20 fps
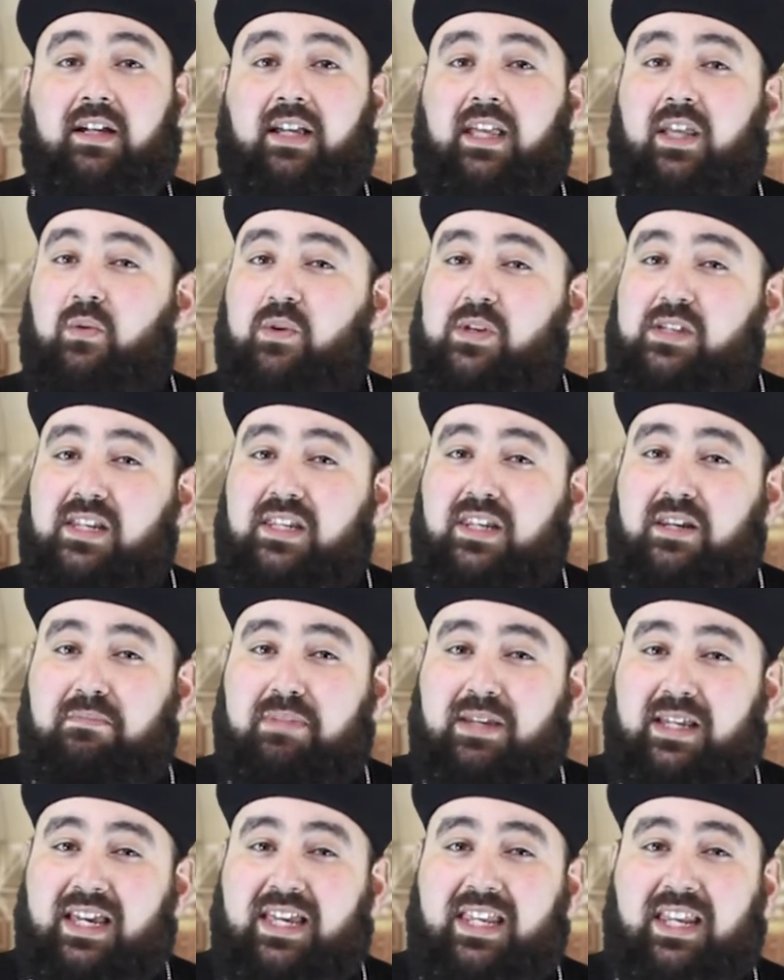He was in the
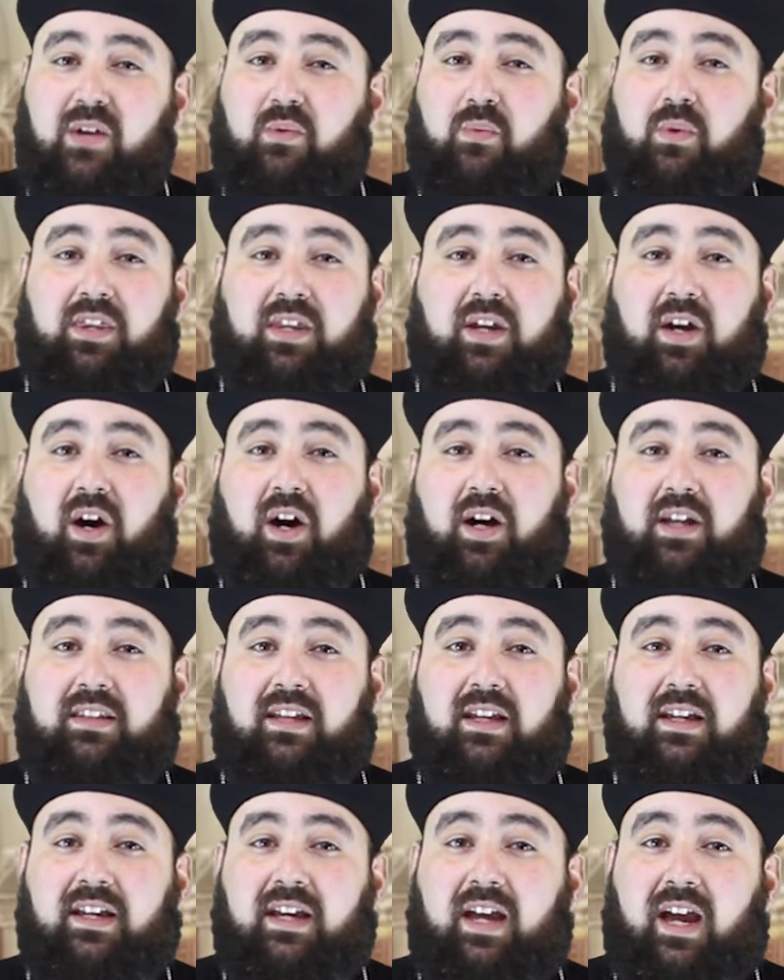beginning with
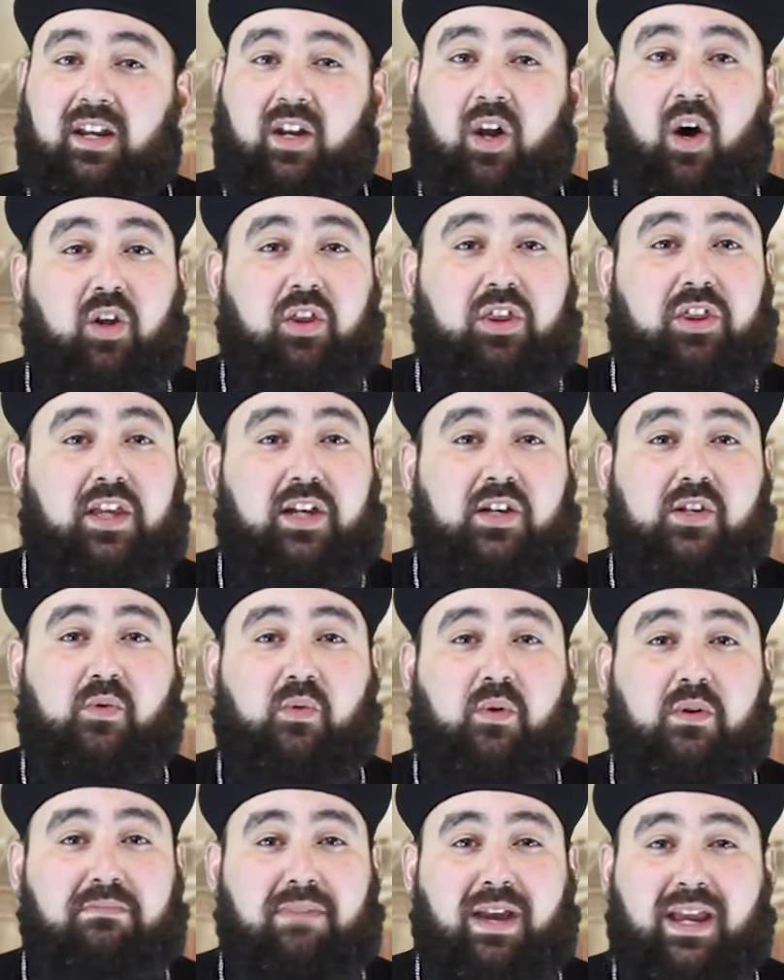God, and all things
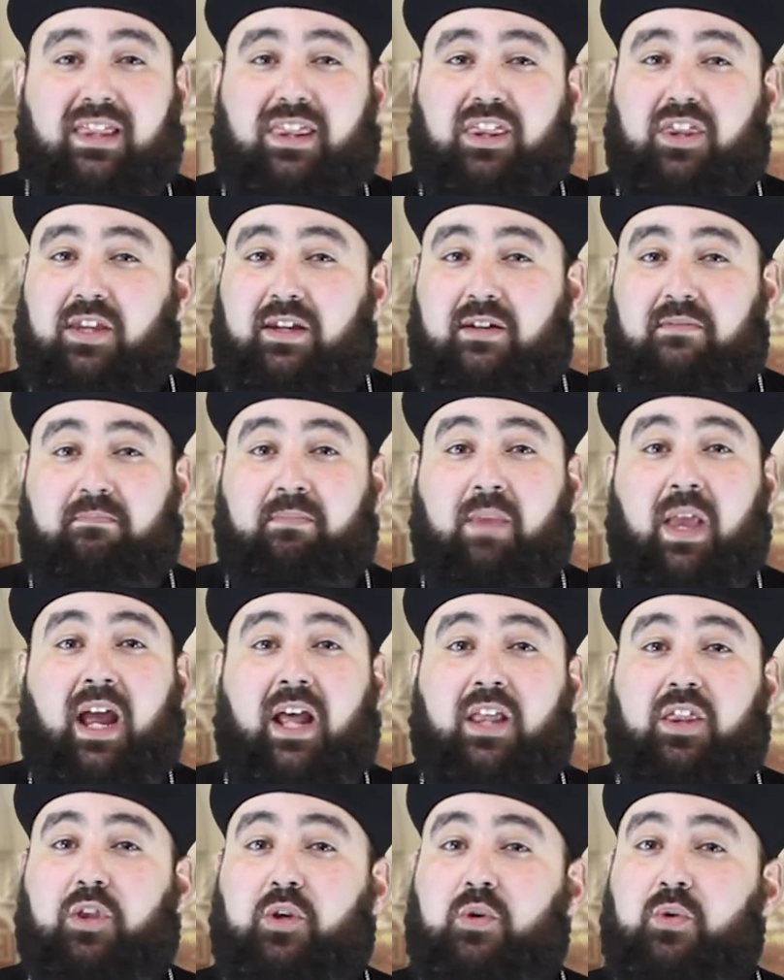were made through him,
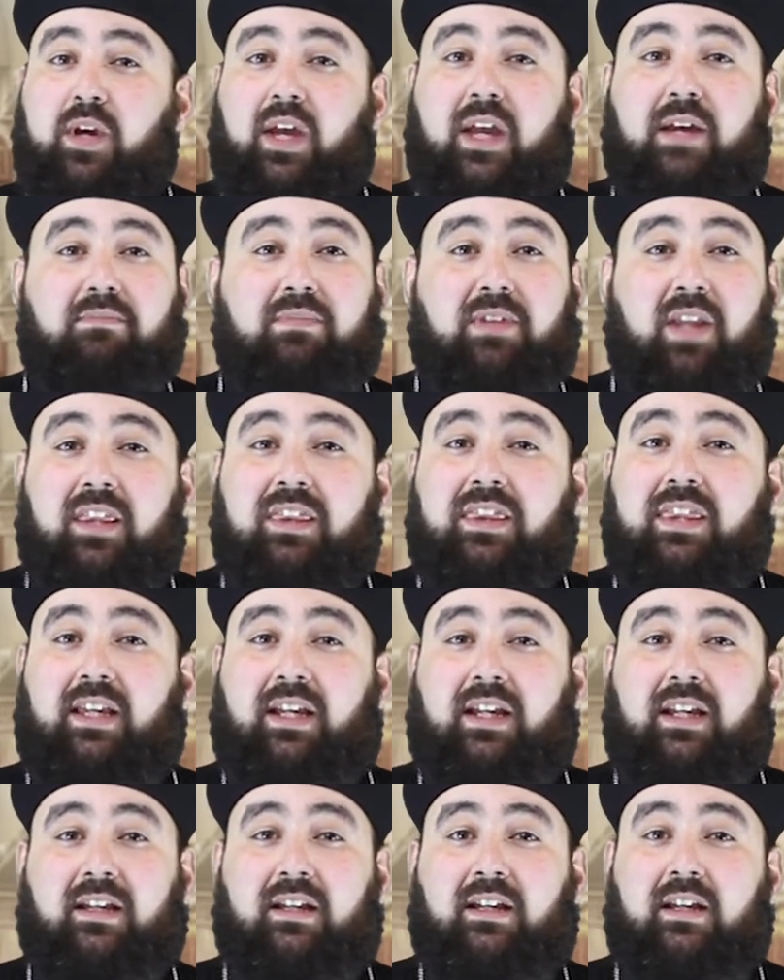and through him
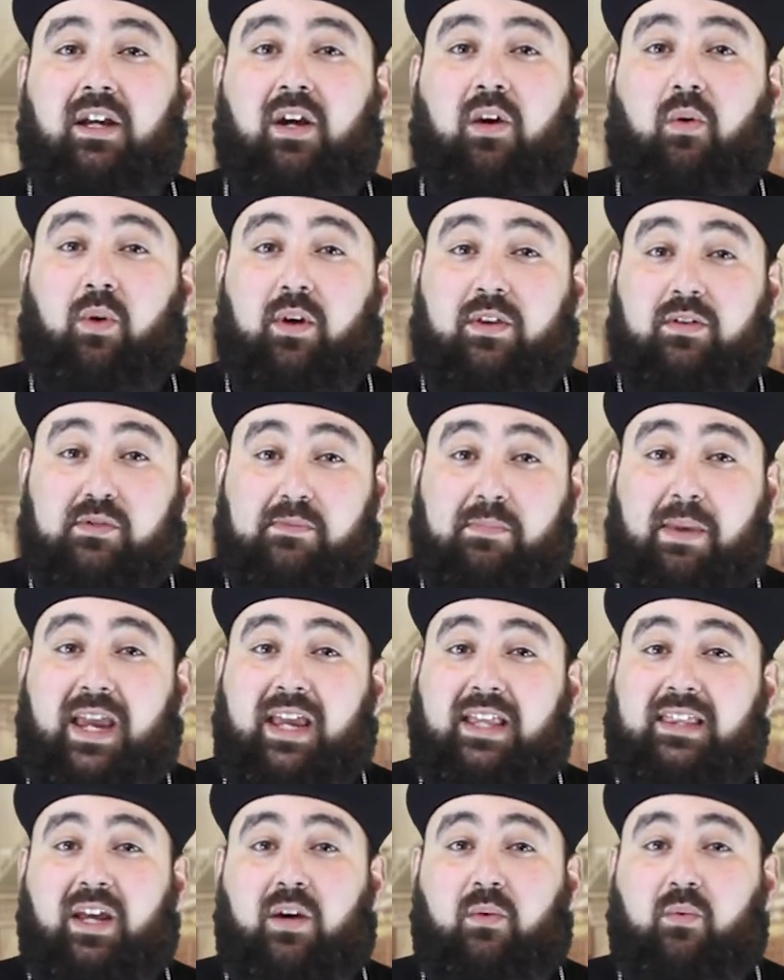nothing was
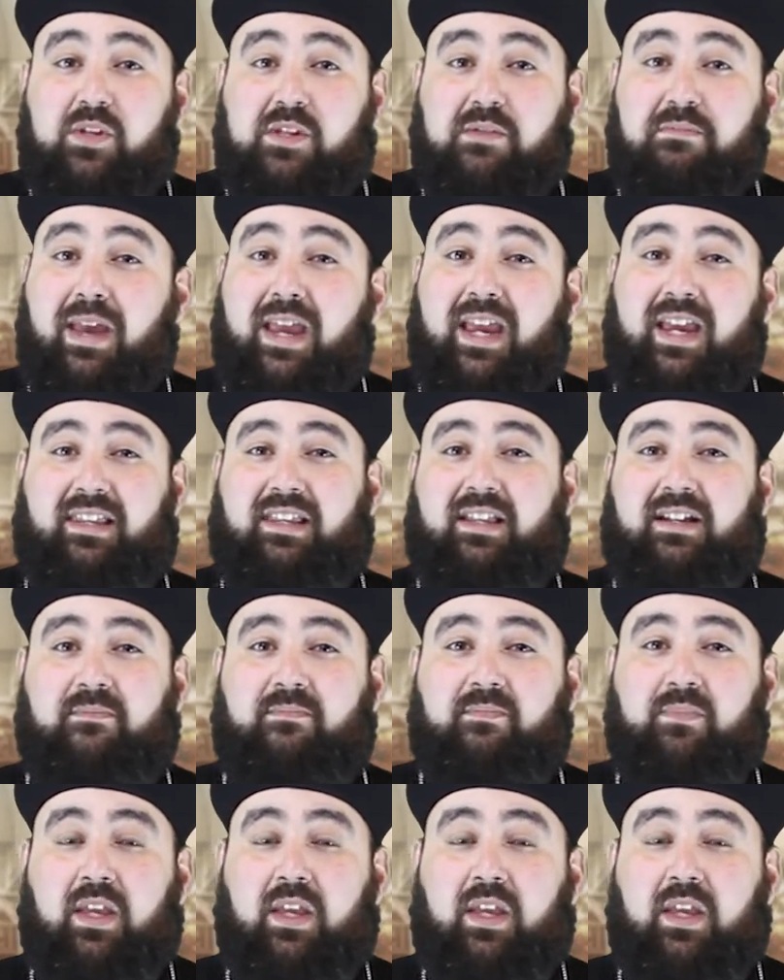made that was made.